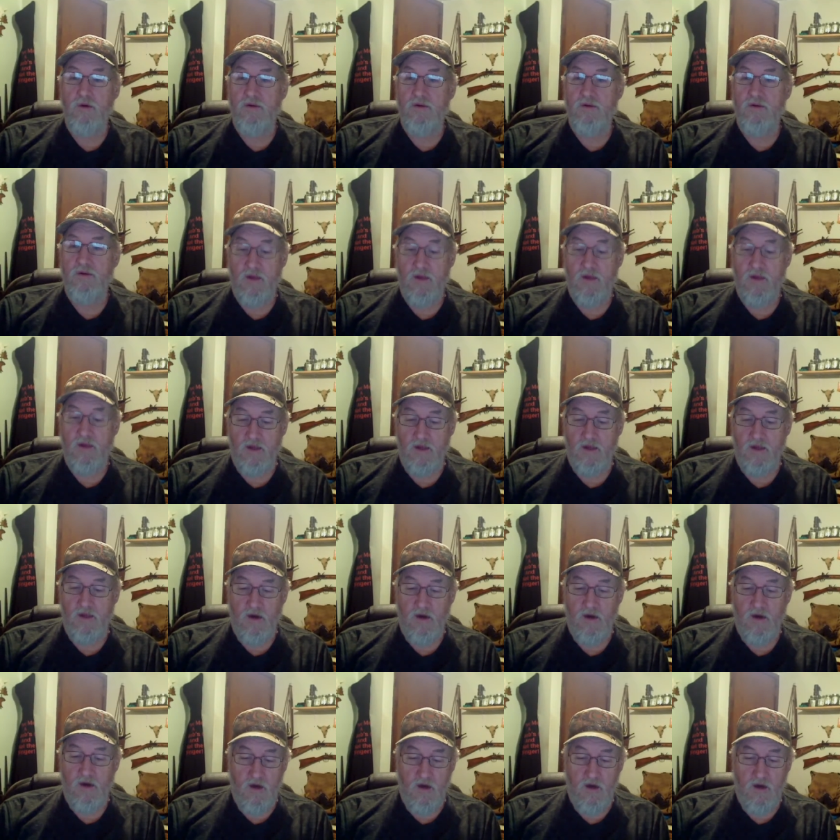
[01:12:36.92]
a
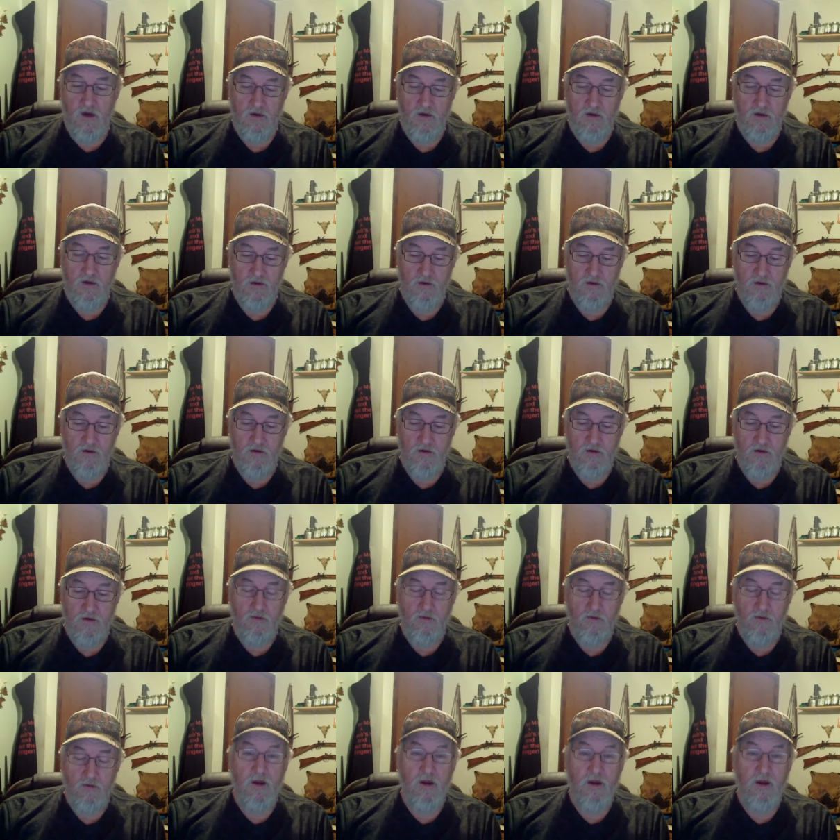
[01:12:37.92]

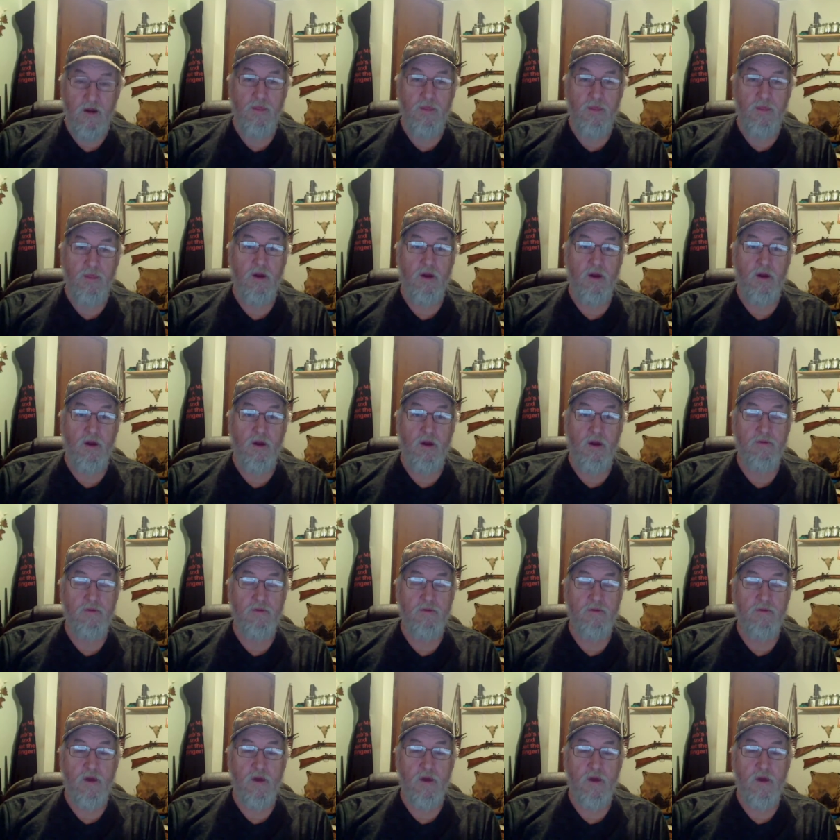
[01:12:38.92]
marathon. It's
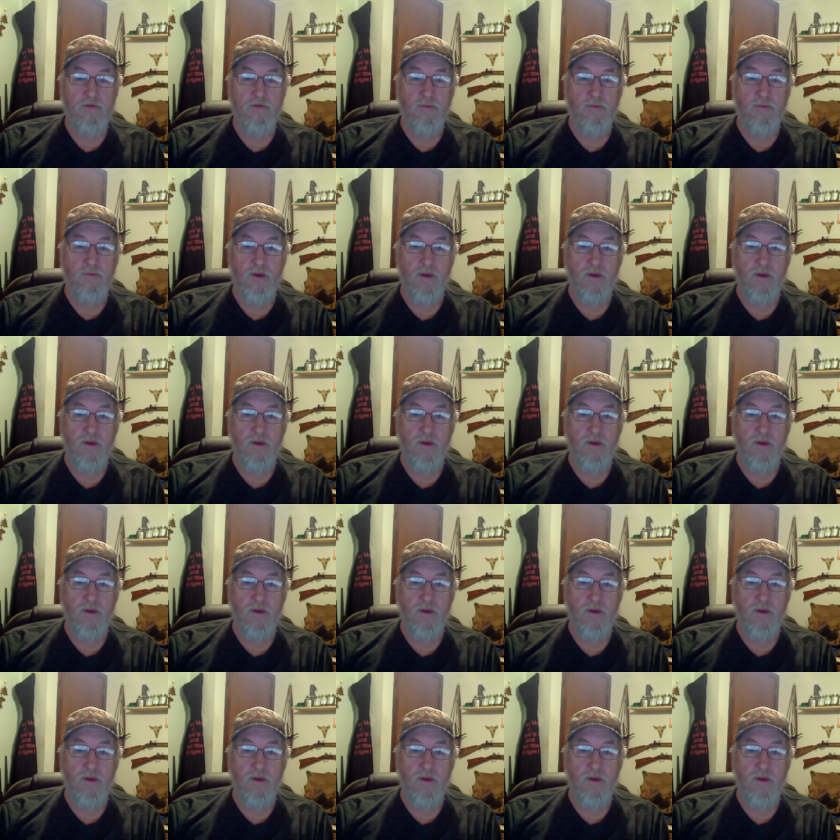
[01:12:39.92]
not a sprint.